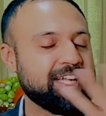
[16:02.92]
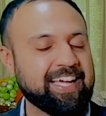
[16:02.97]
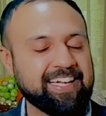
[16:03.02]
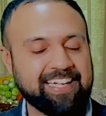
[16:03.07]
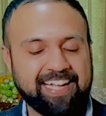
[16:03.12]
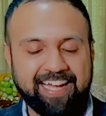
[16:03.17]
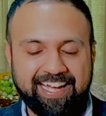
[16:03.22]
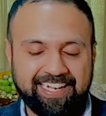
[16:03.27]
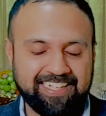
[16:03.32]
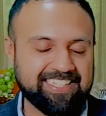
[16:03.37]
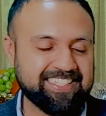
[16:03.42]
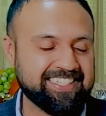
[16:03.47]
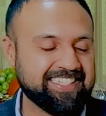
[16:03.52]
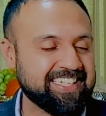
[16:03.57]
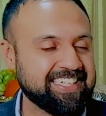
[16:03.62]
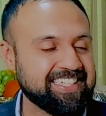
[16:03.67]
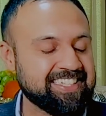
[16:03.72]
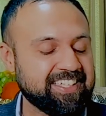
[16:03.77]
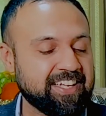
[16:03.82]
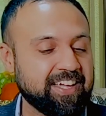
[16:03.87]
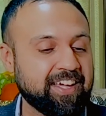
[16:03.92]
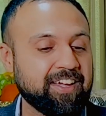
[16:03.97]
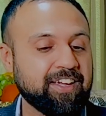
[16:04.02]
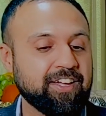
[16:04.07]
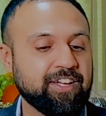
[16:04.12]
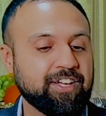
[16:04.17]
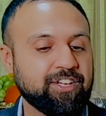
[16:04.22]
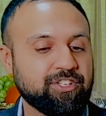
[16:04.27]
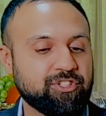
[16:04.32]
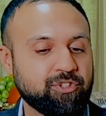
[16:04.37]
and anesthesia
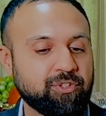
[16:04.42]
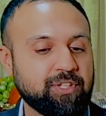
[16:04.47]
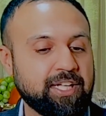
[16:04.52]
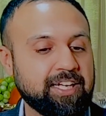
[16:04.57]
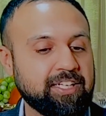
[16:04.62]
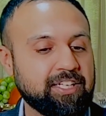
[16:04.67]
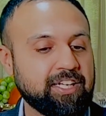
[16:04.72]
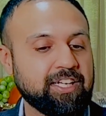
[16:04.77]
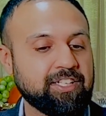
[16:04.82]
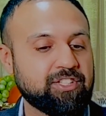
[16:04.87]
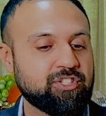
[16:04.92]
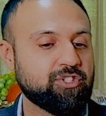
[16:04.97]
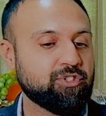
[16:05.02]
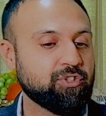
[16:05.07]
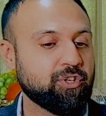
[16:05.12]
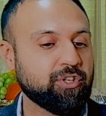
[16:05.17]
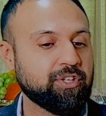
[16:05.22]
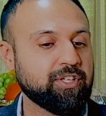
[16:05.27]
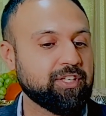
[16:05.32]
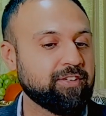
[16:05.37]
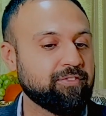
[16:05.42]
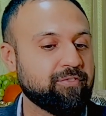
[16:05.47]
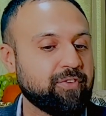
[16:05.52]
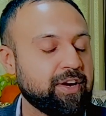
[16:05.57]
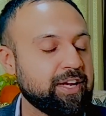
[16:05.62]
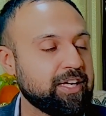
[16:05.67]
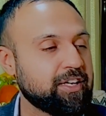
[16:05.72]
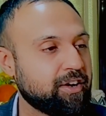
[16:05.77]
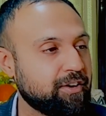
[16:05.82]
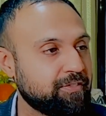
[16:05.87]
so that it's done in a
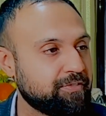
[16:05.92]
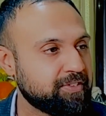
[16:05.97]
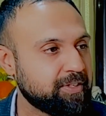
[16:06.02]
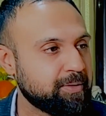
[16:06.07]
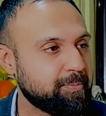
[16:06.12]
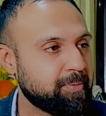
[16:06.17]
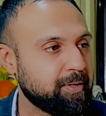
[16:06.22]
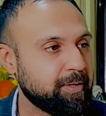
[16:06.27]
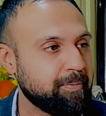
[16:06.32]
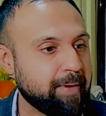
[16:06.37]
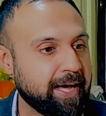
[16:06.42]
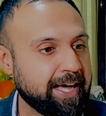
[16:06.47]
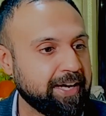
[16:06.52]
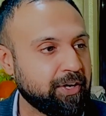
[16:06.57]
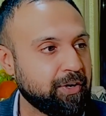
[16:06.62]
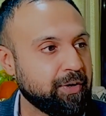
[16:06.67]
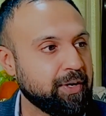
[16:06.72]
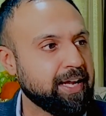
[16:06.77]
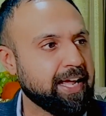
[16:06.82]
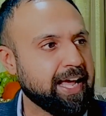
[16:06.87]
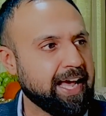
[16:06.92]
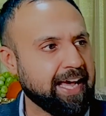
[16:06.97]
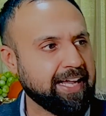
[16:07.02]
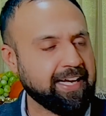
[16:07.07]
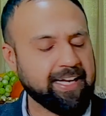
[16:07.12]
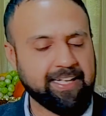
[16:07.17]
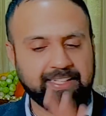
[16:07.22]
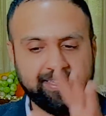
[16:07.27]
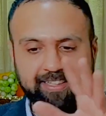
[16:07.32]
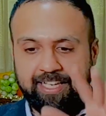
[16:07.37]
very comfortable manner. And
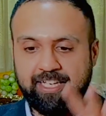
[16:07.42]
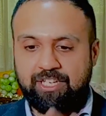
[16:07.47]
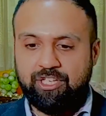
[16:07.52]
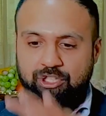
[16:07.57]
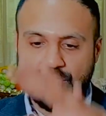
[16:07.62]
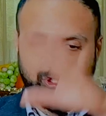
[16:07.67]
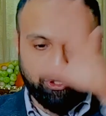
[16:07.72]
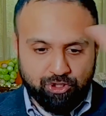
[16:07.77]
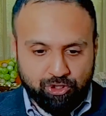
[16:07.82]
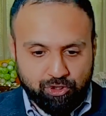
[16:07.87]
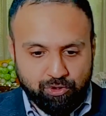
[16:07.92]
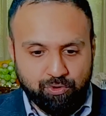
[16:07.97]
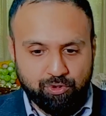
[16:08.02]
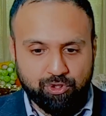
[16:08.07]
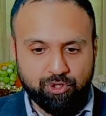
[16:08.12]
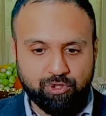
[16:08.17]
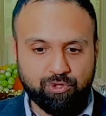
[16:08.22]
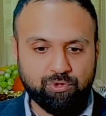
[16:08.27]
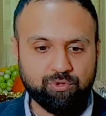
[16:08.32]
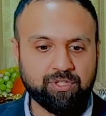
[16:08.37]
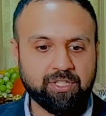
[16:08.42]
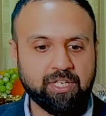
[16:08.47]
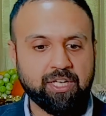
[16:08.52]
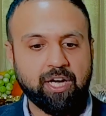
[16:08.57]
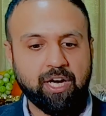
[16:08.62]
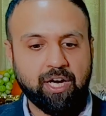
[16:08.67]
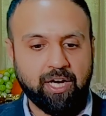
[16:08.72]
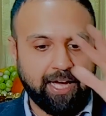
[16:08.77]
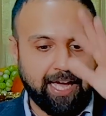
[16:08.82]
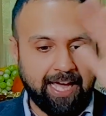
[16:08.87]
I think you do use
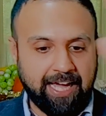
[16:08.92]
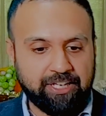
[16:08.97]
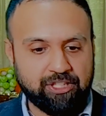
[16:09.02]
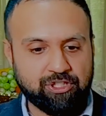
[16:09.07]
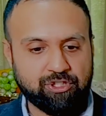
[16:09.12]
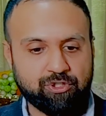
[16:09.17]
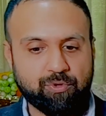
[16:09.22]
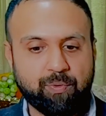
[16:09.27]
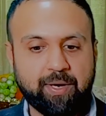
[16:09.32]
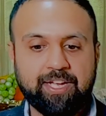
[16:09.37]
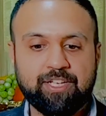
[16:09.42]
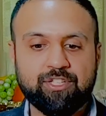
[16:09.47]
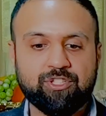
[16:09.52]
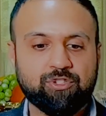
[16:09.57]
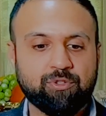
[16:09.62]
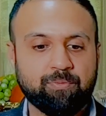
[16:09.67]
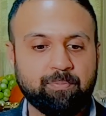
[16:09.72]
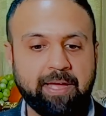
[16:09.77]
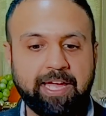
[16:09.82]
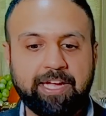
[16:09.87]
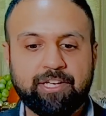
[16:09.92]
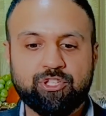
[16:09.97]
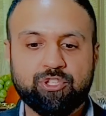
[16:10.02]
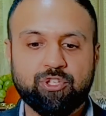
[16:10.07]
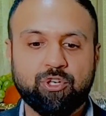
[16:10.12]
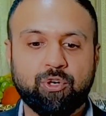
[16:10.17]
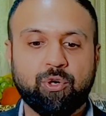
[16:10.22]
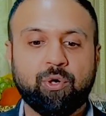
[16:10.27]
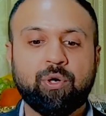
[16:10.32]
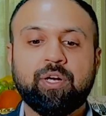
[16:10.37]
x-rays to make
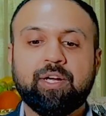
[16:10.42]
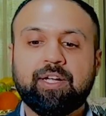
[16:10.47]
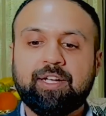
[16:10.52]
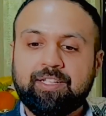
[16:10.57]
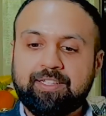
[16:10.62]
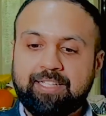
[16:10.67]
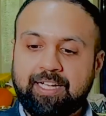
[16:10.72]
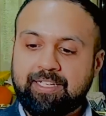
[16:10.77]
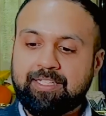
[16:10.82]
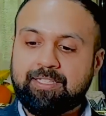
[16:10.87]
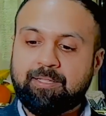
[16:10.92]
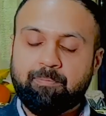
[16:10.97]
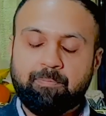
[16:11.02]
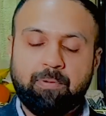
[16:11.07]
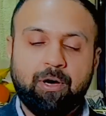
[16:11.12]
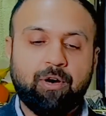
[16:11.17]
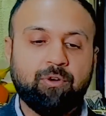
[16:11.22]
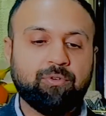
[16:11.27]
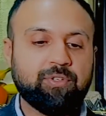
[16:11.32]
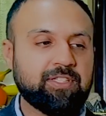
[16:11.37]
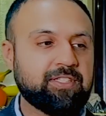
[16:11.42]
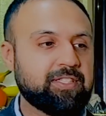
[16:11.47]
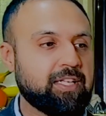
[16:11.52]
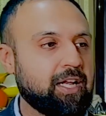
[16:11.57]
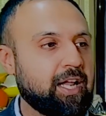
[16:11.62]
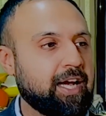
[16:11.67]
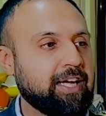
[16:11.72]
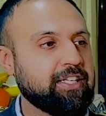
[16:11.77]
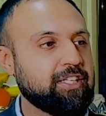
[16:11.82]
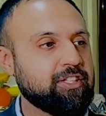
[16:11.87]
sure that the bone is
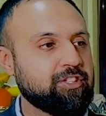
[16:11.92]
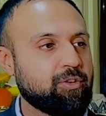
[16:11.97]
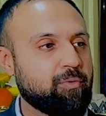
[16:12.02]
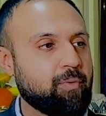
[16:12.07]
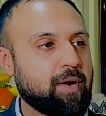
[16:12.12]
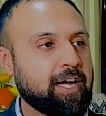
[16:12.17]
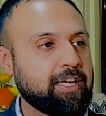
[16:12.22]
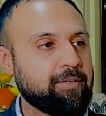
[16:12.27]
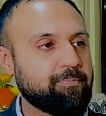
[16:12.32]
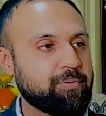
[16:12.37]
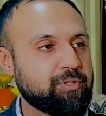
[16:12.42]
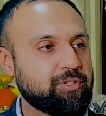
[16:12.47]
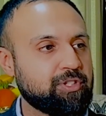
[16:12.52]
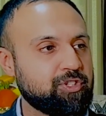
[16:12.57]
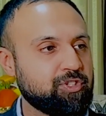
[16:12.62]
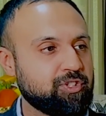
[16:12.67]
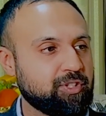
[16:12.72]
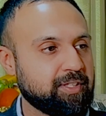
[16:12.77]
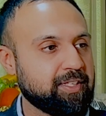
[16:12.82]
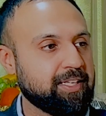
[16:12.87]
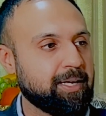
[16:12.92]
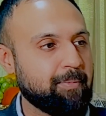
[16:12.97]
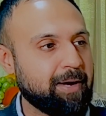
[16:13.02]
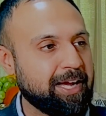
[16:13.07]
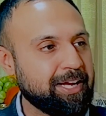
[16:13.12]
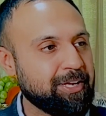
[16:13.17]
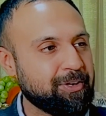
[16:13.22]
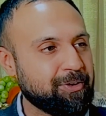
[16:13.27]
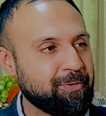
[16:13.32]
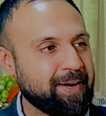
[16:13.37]
aligned in the right position. Am
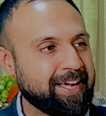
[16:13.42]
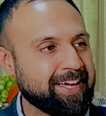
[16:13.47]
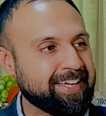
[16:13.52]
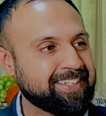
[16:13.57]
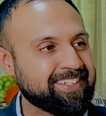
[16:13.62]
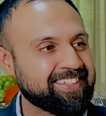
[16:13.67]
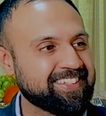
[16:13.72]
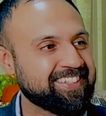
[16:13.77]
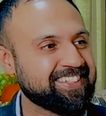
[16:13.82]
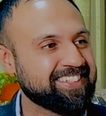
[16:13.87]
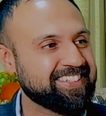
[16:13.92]
I correct?